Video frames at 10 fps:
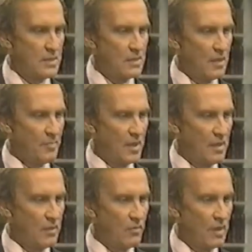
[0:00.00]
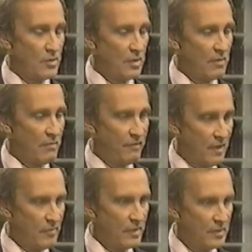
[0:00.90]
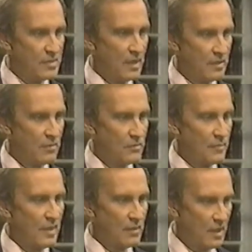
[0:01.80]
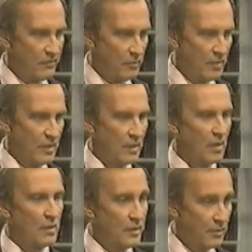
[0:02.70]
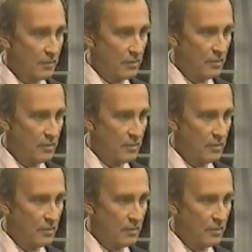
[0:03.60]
I stopped by to congratulate the family. I just got the news about Kevin being cleared.